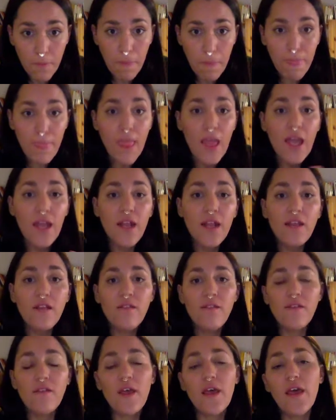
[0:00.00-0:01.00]
It is
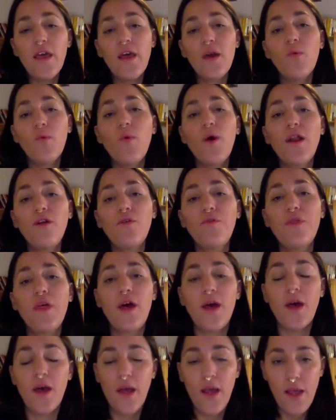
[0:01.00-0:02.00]
one of the
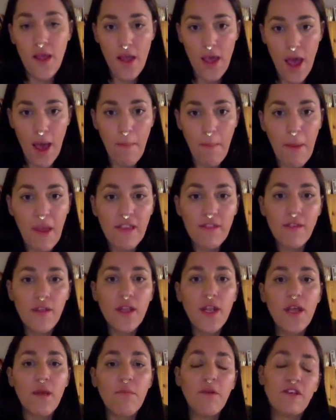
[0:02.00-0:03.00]
amazing
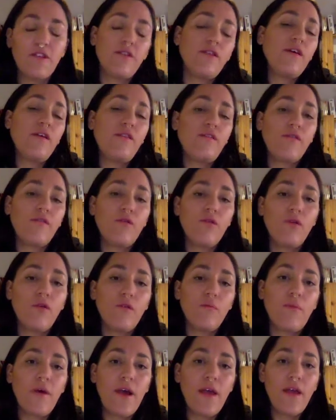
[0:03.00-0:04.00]
images done
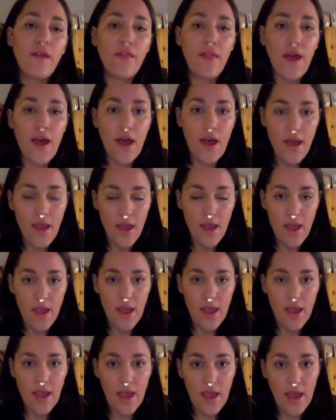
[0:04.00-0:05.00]
by the
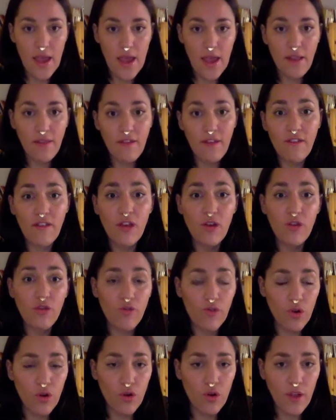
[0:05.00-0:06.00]
indigenous
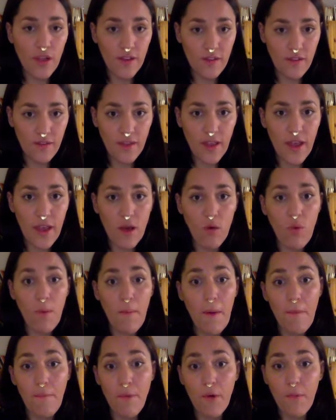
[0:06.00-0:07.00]
chronist
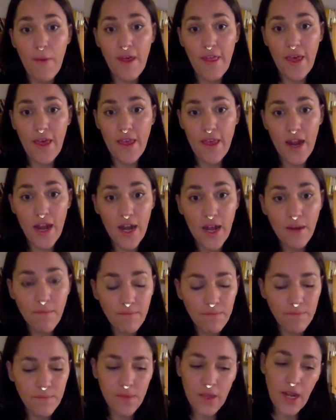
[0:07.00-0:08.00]
Huamampoma de Ayala
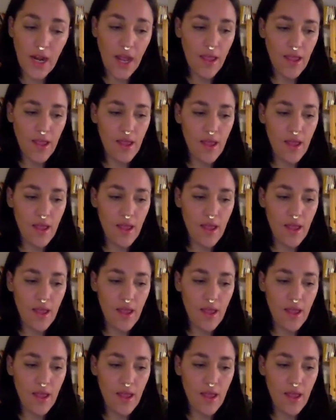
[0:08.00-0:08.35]
that I